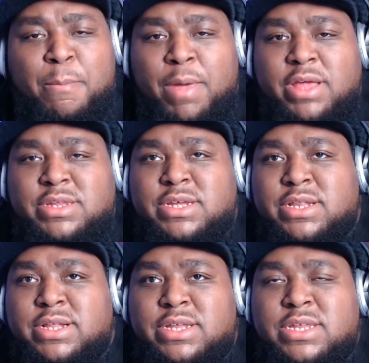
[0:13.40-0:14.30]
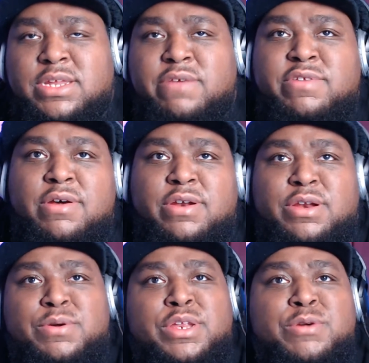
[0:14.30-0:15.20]
Basically, since I've started
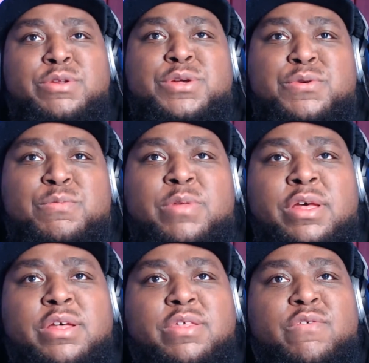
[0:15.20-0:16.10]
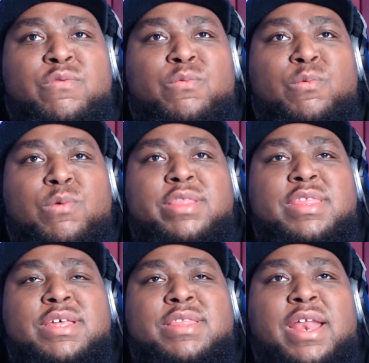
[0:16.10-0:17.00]
doing YouTube, there's one
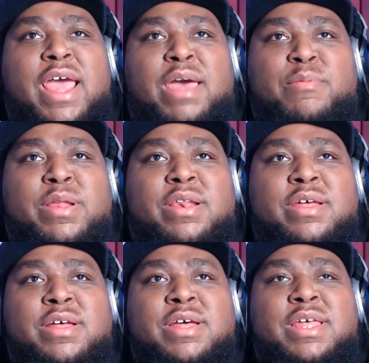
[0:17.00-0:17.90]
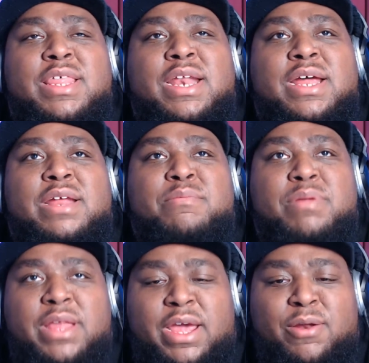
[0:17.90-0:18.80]
thing that happened that I didn't
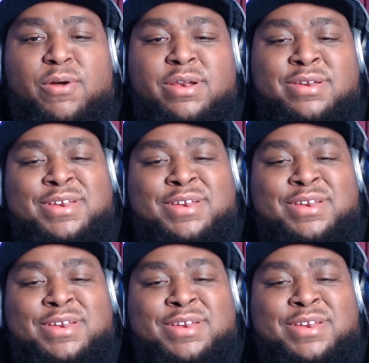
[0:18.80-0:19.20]
plan on.